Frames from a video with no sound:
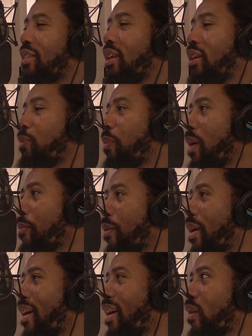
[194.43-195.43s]
These
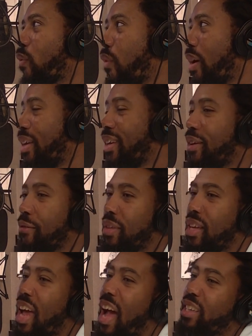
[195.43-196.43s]
people, it's funny.
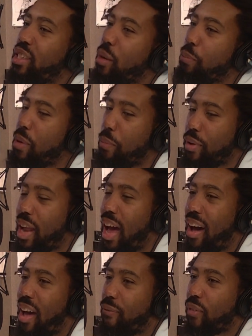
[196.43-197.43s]
The national people
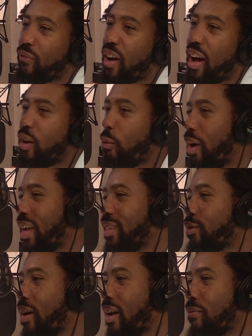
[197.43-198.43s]
now have to find a way
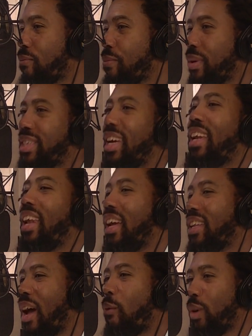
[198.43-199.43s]
to try to pretend
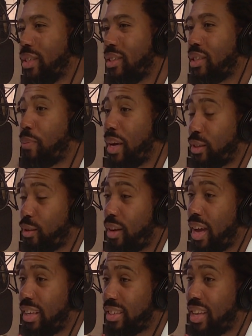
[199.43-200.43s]
like that wasn't special
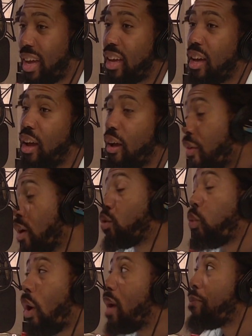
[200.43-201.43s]
last night.
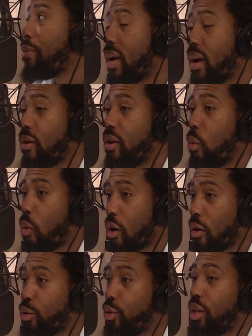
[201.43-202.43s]
There's one player in the
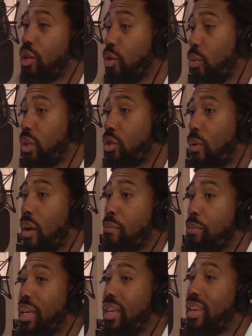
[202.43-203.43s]
world who could do what
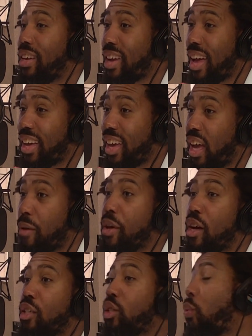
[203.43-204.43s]
Joel Embiid did in that game.
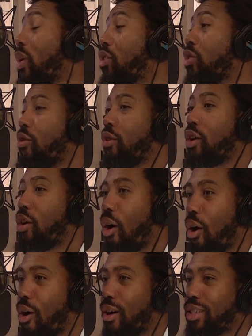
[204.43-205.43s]
Switching on the
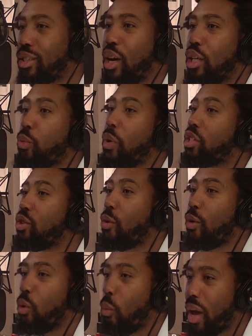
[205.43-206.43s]
guards, switching
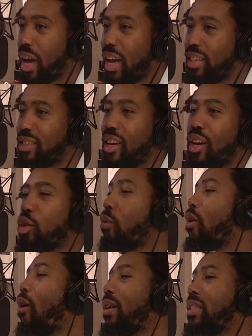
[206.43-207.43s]
on the wings,
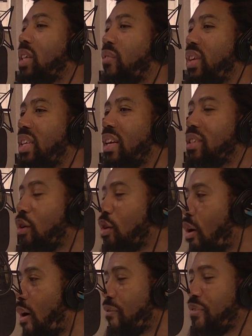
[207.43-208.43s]
doing all the stuff he does
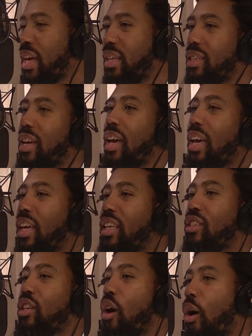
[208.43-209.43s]
on offense.
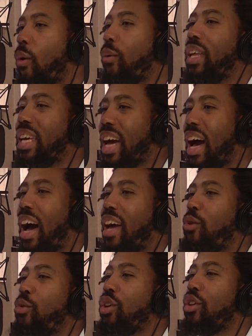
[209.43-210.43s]
He's the only
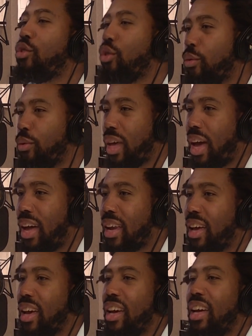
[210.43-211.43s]
guy who can do
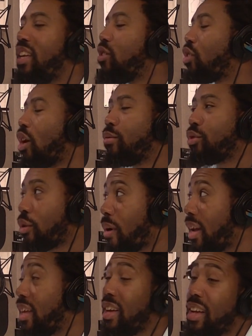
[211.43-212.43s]
that. He deserves
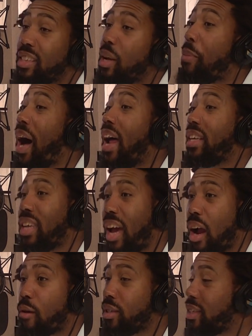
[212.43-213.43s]
credit. Tobias
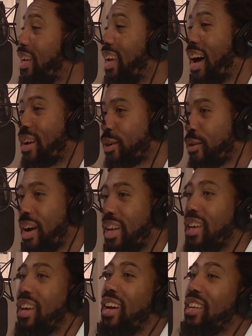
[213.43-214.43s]
Harris, a lot of
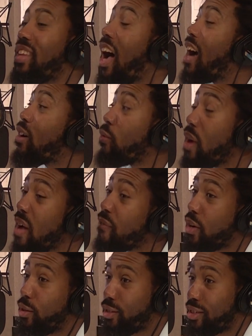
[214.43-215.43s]
credit. Doc
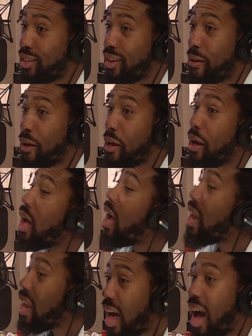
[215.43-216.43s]
Rivers,
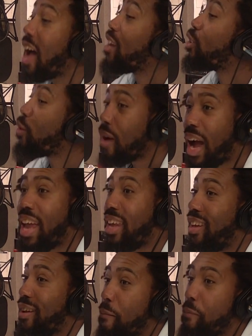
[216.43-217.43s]
a lot of
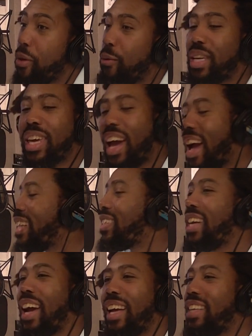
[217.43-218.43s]
credit. We can't
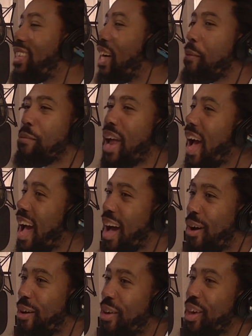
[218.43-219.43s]
change up
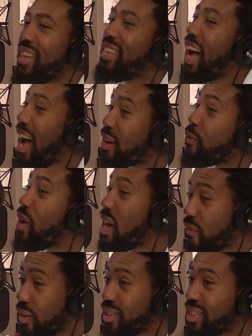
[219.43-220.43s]
now. Doc
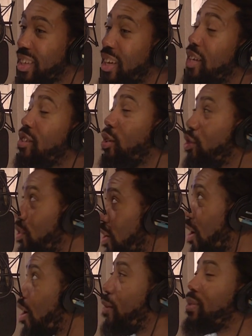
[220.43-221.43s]
Rivers
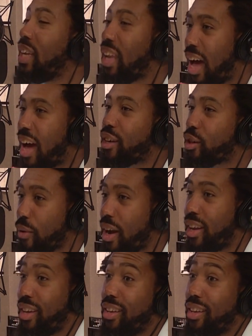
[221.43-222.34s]
deserves a lot of credit.